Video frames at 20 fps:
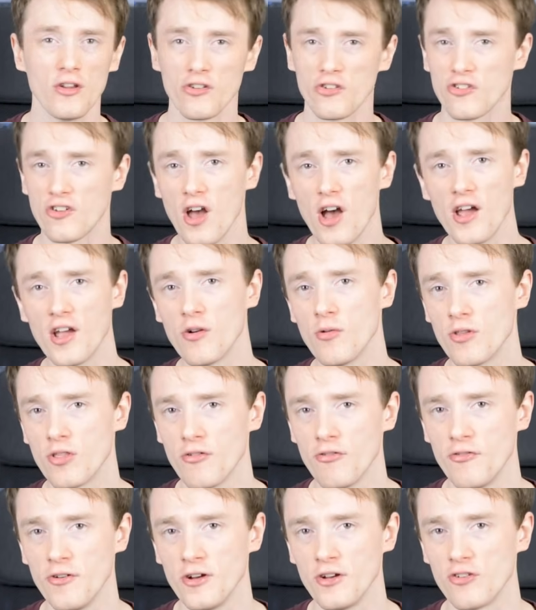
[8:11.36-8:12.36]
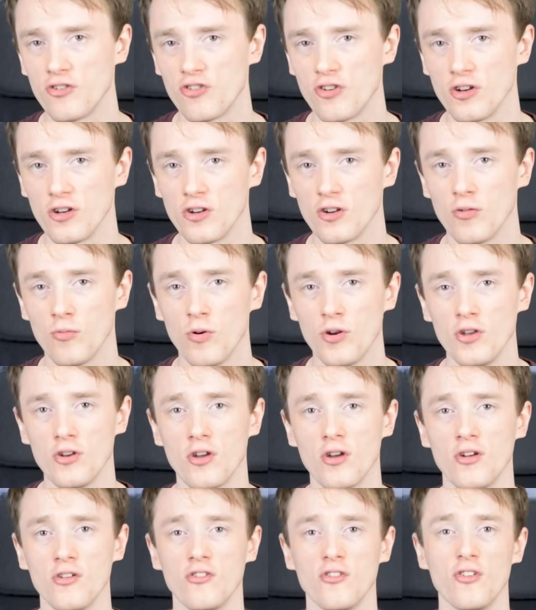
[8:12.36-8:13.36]
Starting with the first chunk, what you're
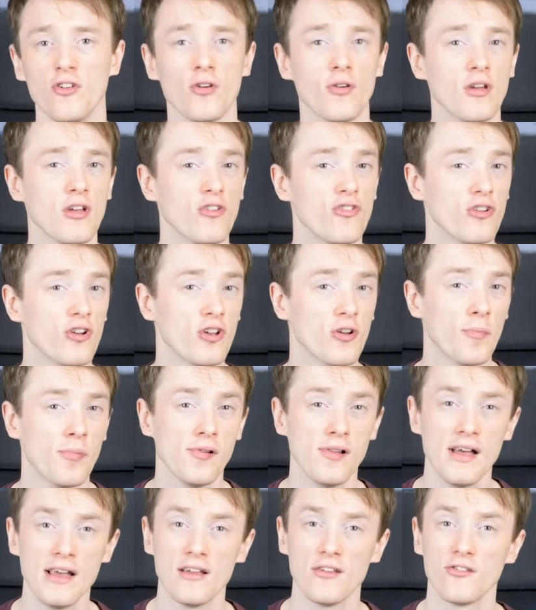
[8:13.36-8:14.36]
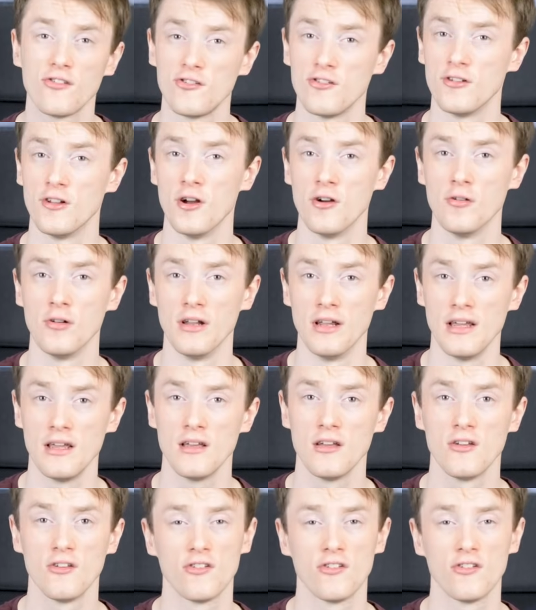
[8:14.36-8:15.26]
going to do is you're going to play it slowly